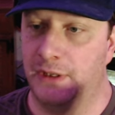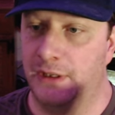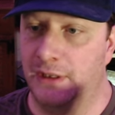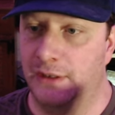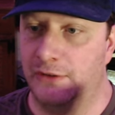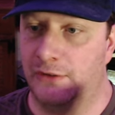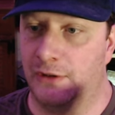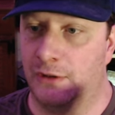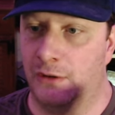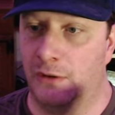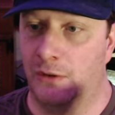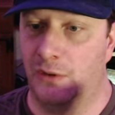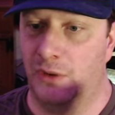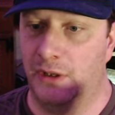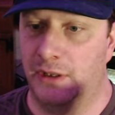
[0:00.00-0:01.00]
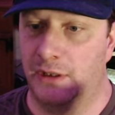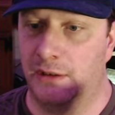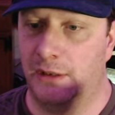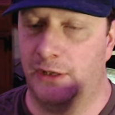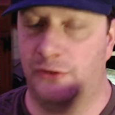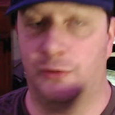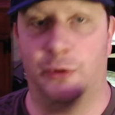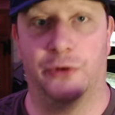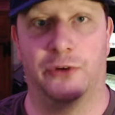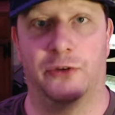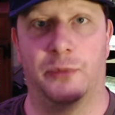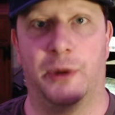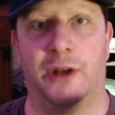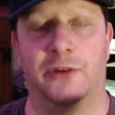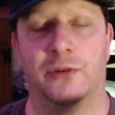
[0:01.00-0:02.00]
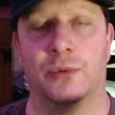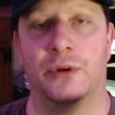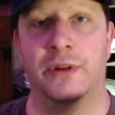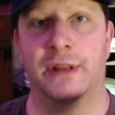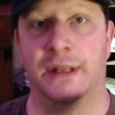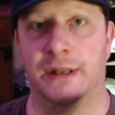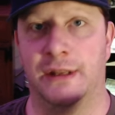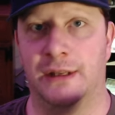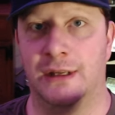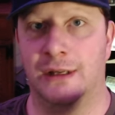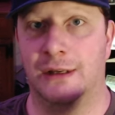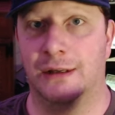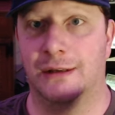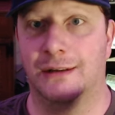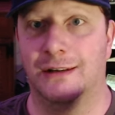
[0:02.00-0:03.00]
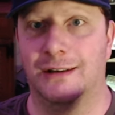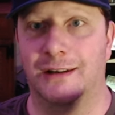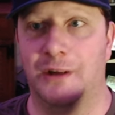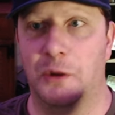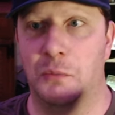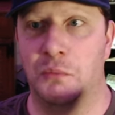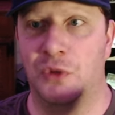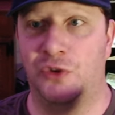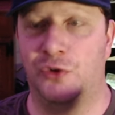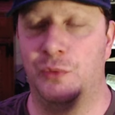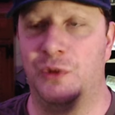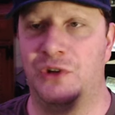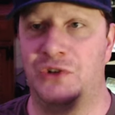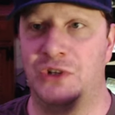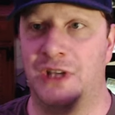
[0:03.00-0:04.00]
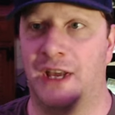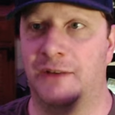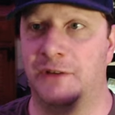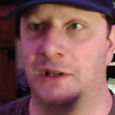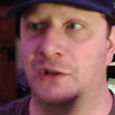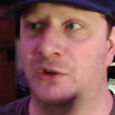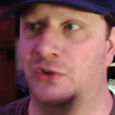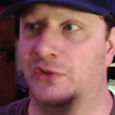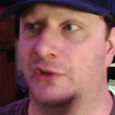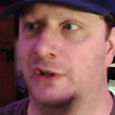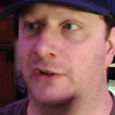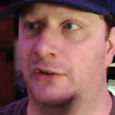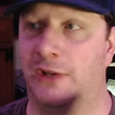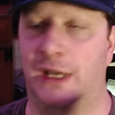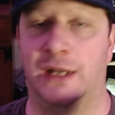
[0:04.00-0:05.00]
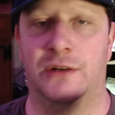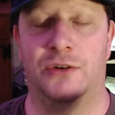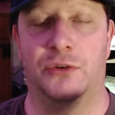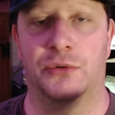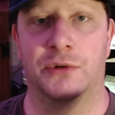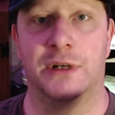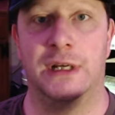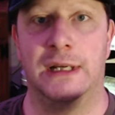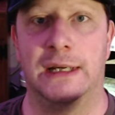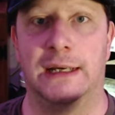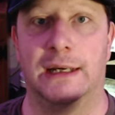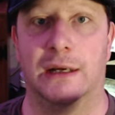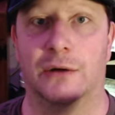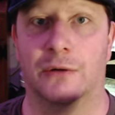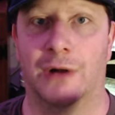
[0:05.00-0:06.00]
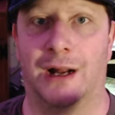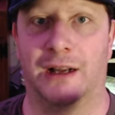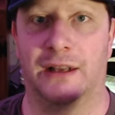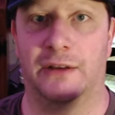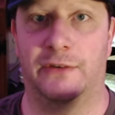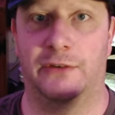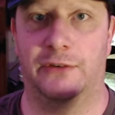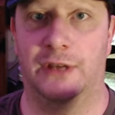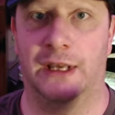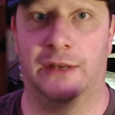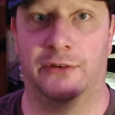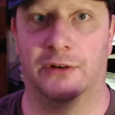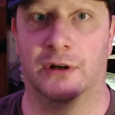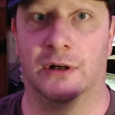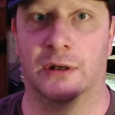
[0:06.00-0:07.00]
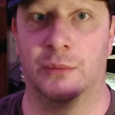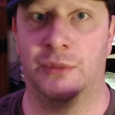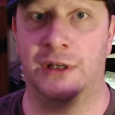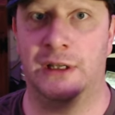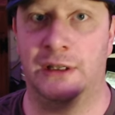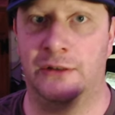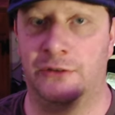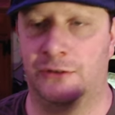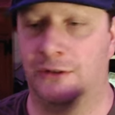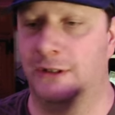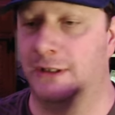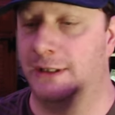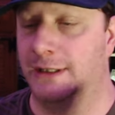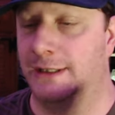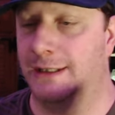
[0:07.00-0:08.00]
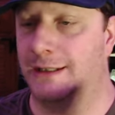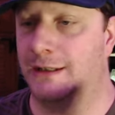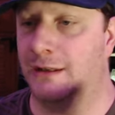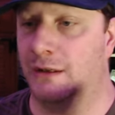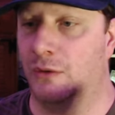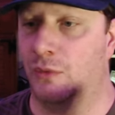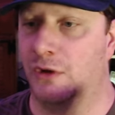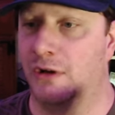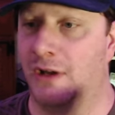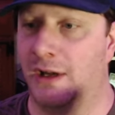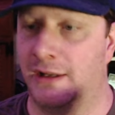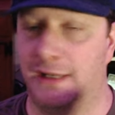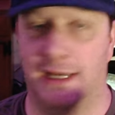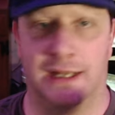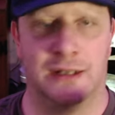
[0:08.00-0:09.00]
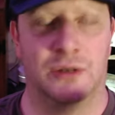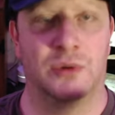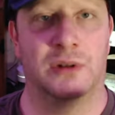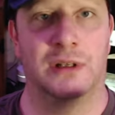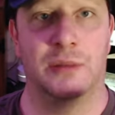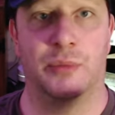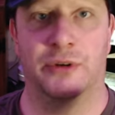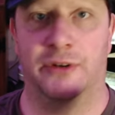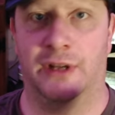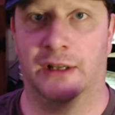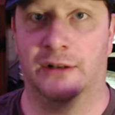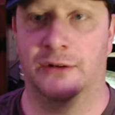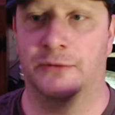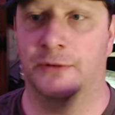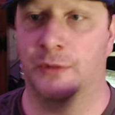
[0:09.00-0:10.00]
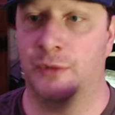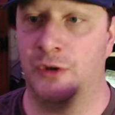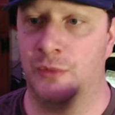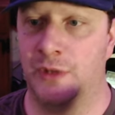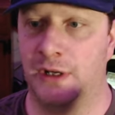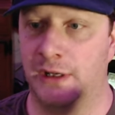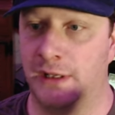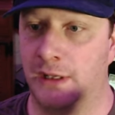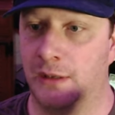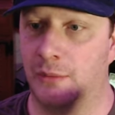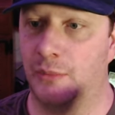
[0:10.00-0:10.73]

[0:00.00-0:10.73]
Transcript: So uh, I suppose it's possible that the Mitsubishi Heavy Industries H three rockets, S R Bs, uh, were not adequately protected from humidity.